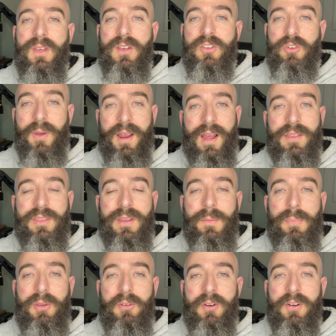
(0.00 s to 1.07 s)
So I got the
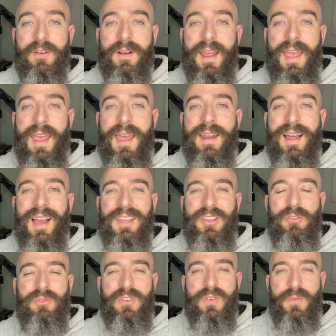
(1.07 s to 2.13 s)
computer and I
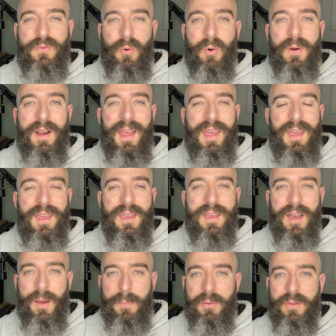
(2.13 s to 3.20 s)
used it for a
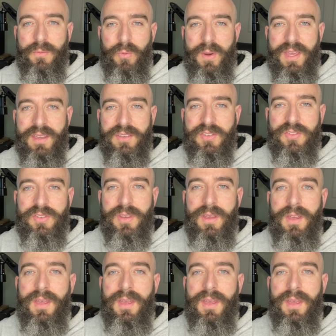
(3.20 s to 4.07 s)
couple of weeks,